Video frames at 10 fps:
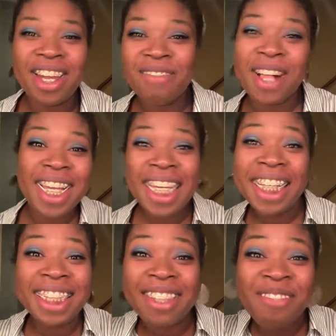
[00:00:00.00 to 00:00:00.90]
And I'm like,
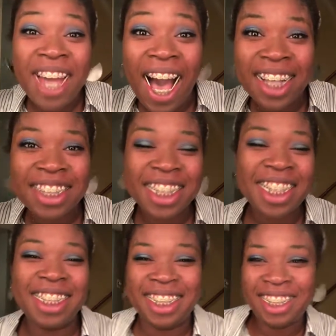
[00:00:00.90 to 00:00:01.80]
it's
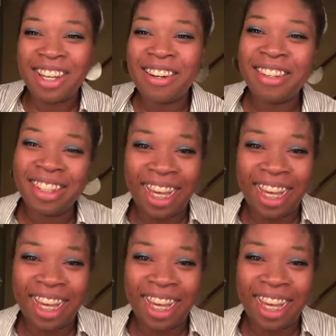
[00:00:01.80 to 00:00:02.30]
obnoxious. So